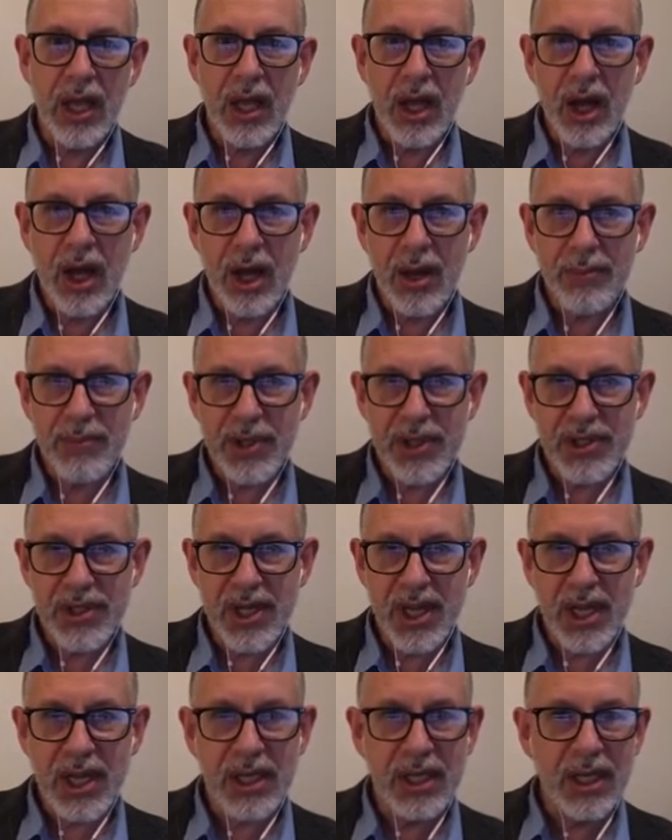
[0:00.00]

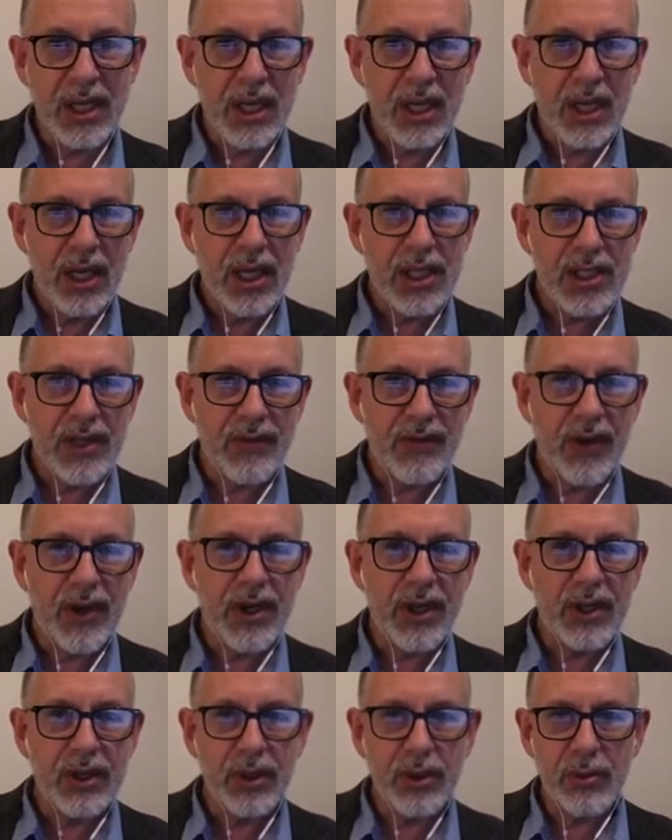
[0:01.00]
Hypersay is a very
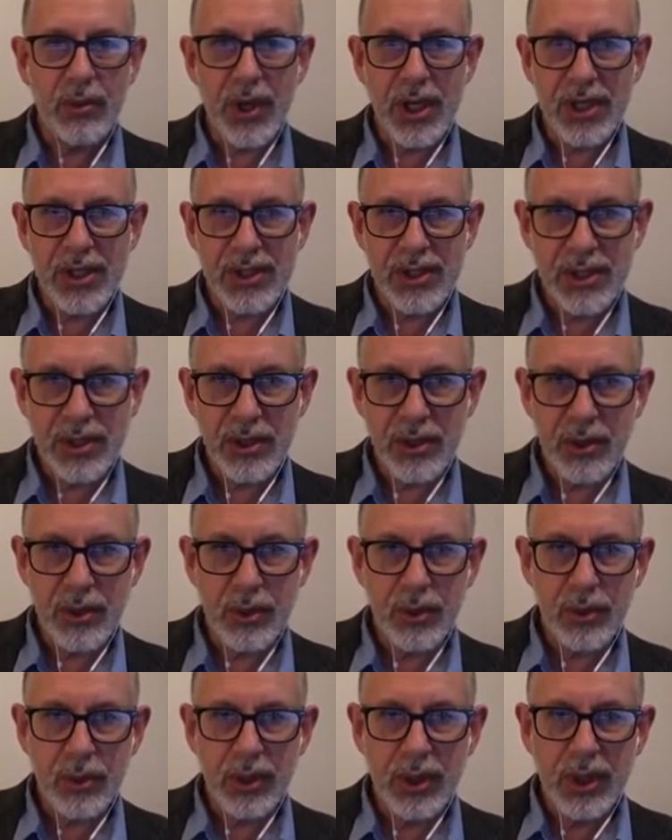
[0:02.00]
good one
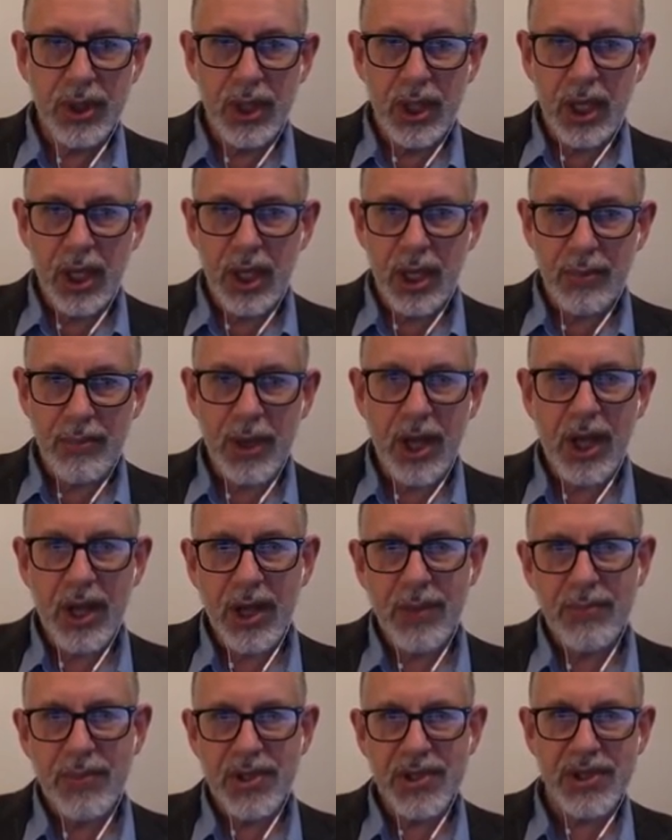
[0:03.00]
too.
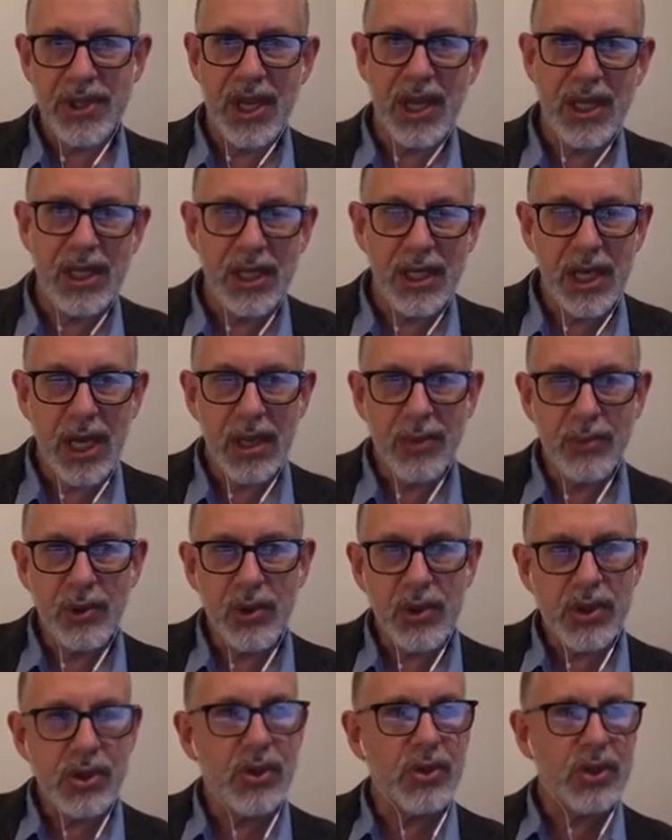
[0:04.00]
Hypersay
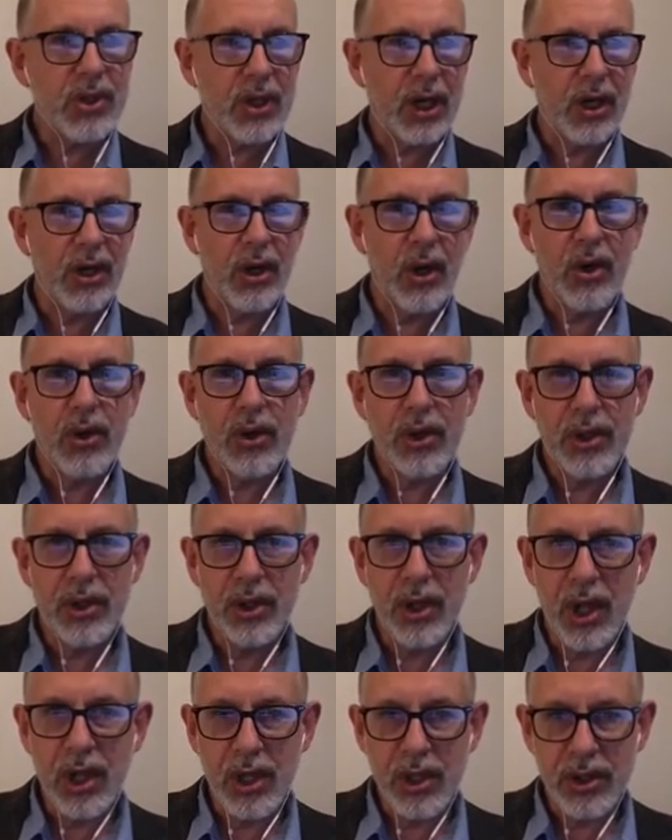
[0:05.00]
enables you to lock
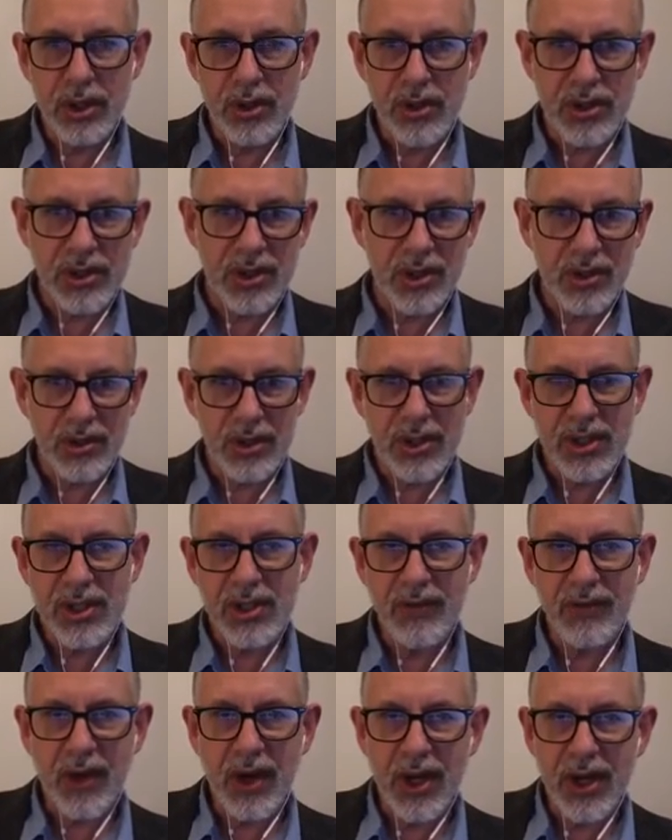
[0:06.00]
your student's
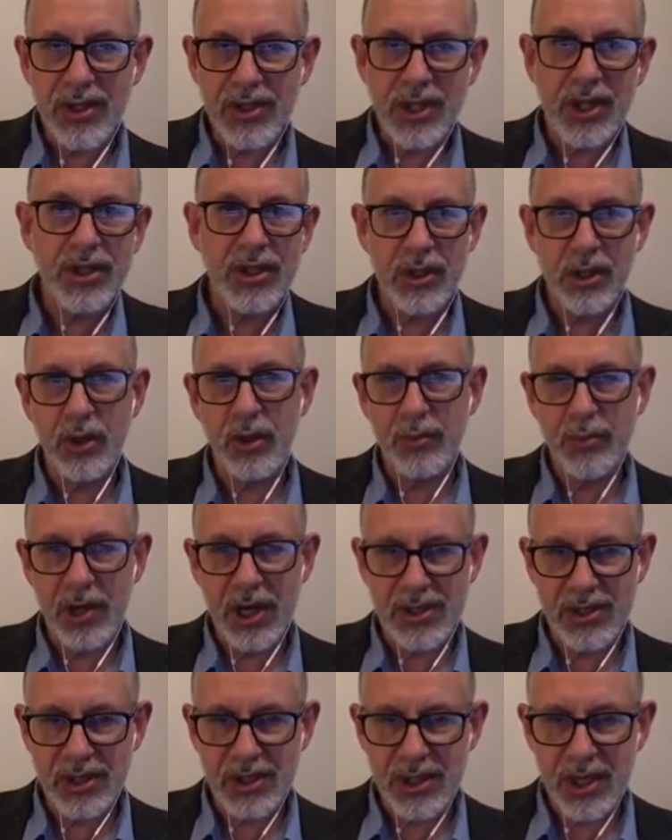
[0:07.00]
device into your
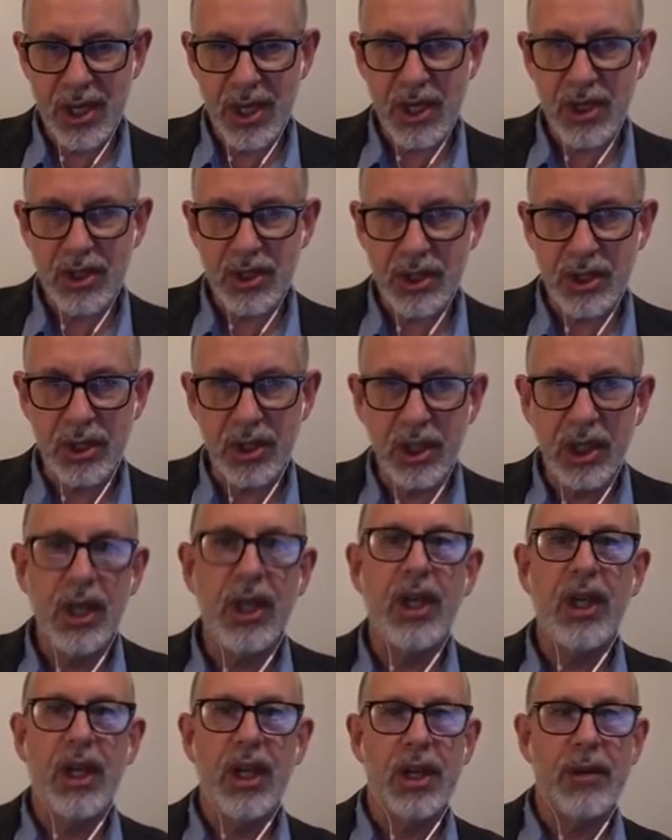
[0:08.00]
presentation
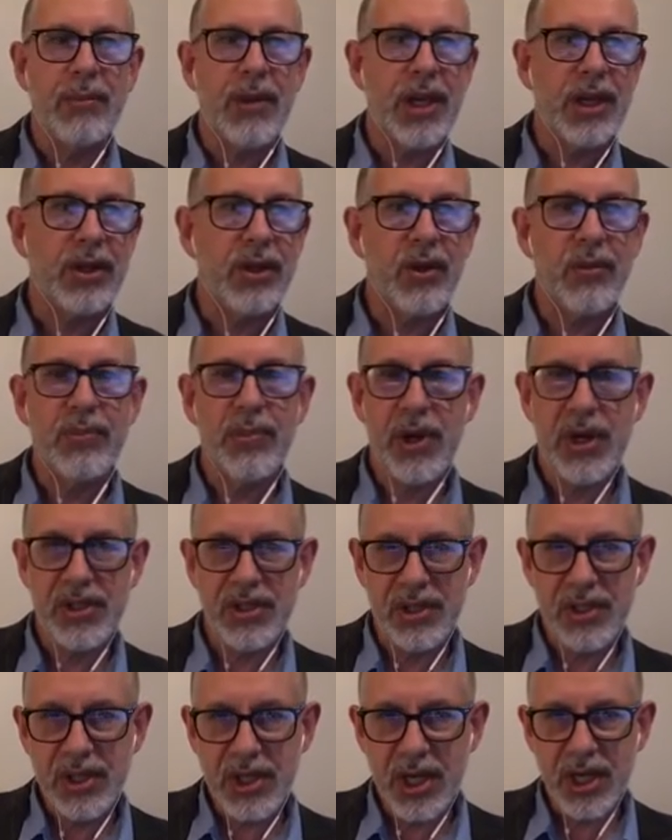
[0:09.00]
and make your
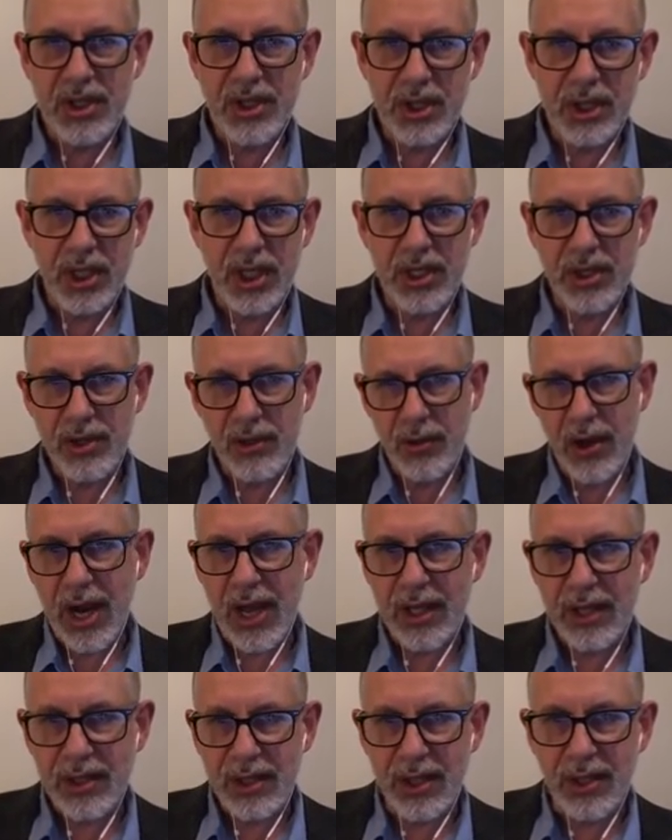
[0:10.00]
presentation
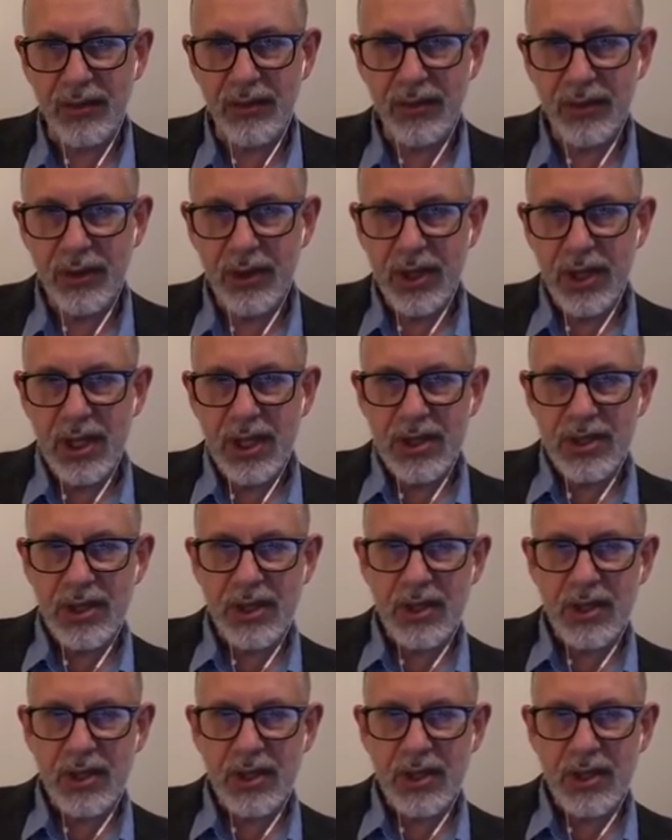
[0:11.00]
interactive. So